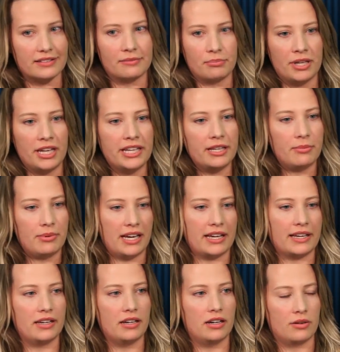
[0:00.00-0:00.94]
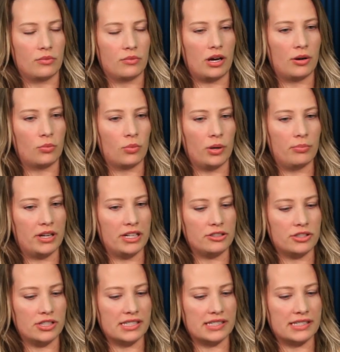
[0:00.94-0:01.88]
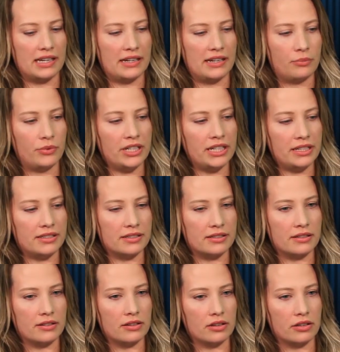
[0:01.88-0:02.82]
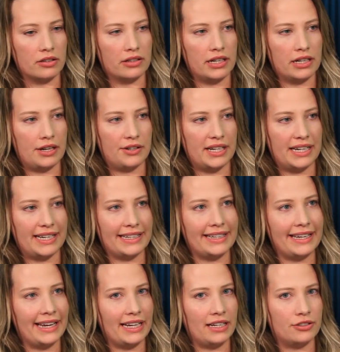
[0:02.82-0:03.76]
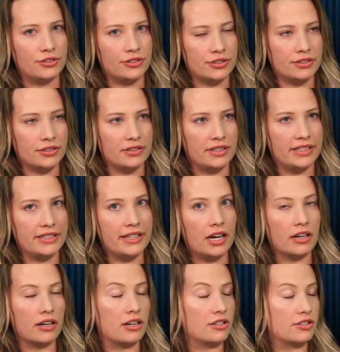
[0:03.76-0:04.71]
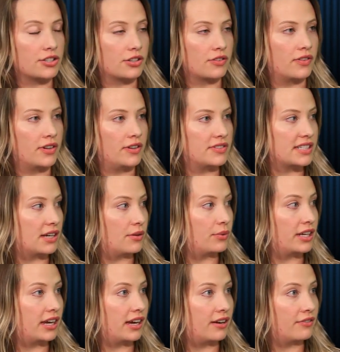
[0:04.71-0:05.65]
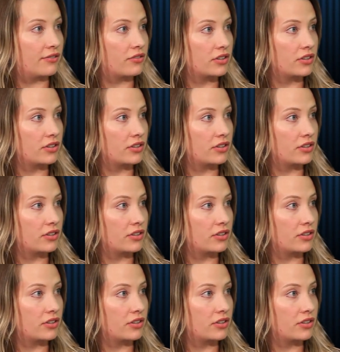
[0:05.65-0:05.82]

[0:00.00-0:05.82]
piggybacking on what Ben just said, we need to learn how to engage the young conservatives that we have.